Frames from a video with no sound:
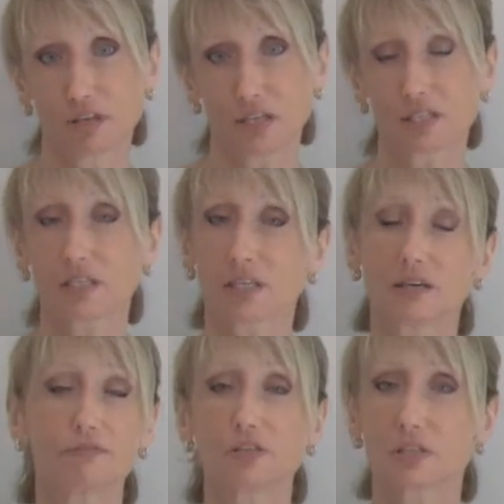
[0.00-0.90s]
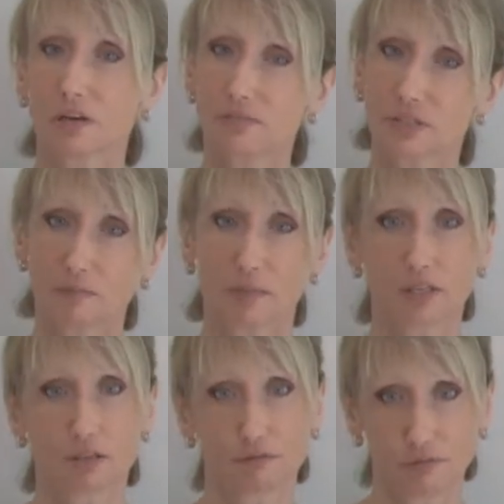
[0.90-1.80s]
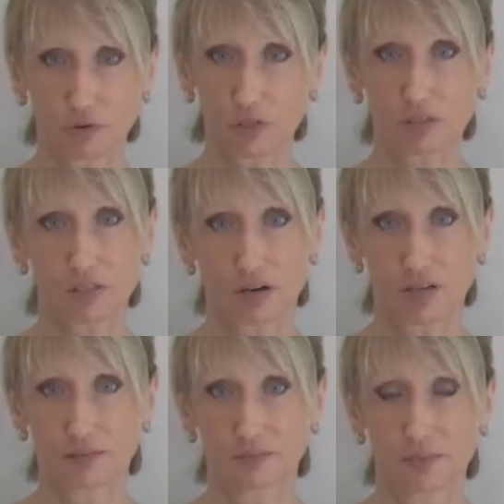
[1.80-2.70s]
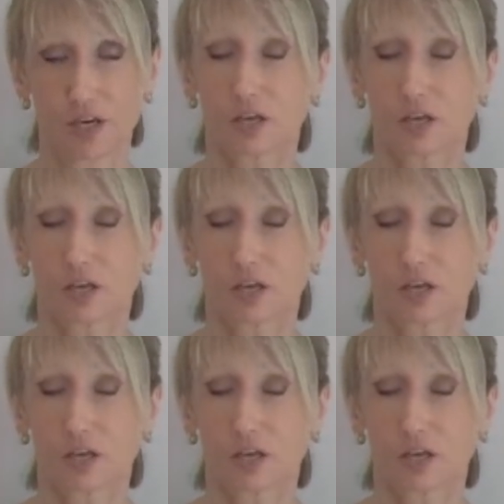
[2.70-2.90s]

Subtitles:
is to give yourself something to focus on.